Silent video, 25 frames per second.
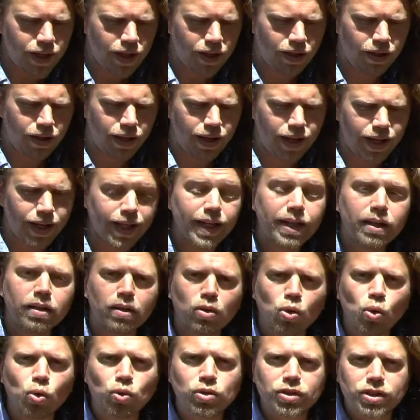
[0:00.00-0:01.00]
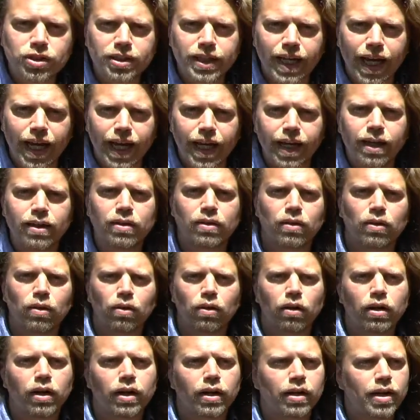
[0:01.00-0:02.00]
uh, eat a cooked steak
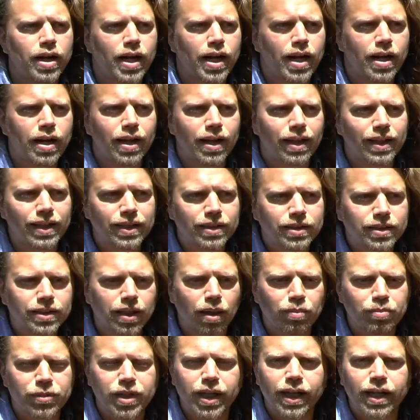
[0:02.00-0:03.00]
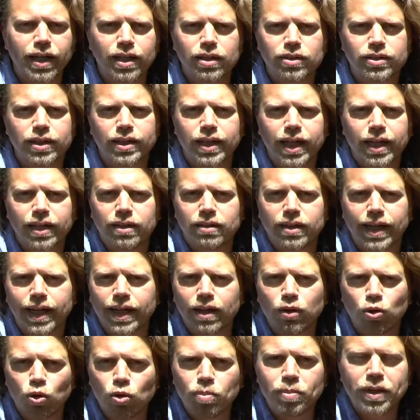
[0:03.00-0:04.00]
or uh, eat something else that I that I
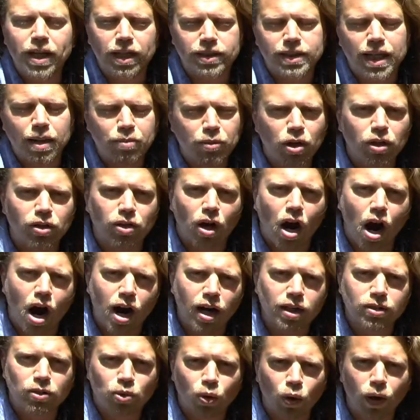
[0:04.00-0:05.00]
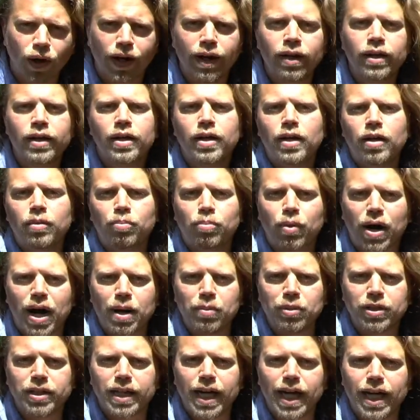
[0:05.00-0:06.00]
cook because I'm not hardcore
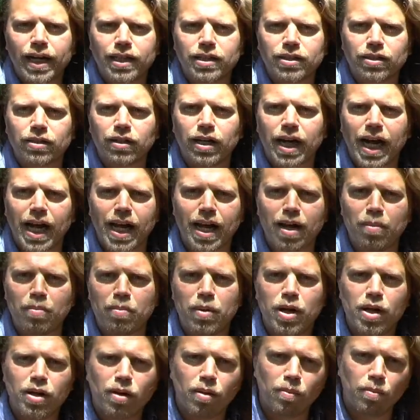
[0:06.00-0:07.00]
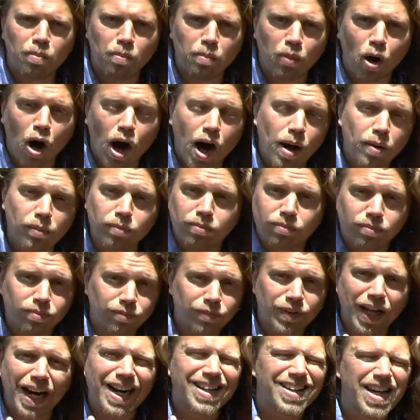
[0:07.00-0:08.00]
primal dieter. I am
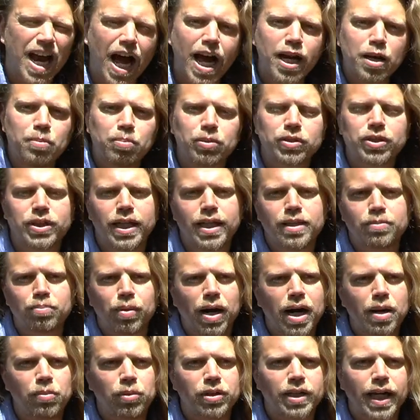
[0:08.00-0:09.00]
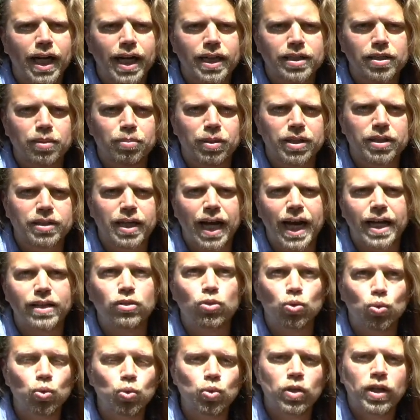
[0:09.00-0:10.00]
like 90% primal dieter, but I
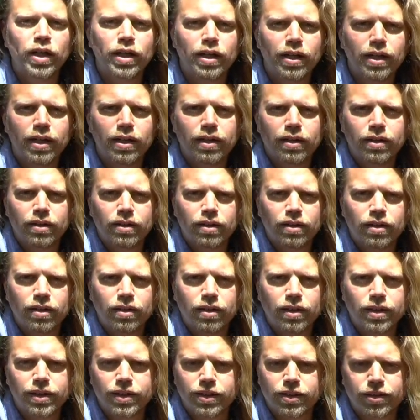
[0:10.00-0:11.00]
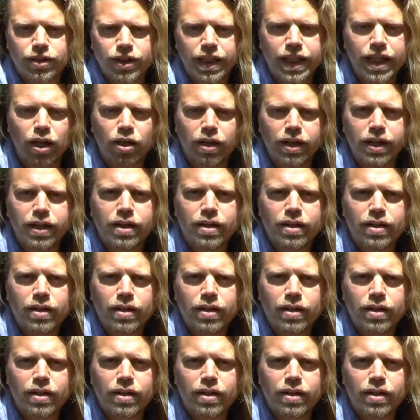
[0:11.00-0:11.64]
do see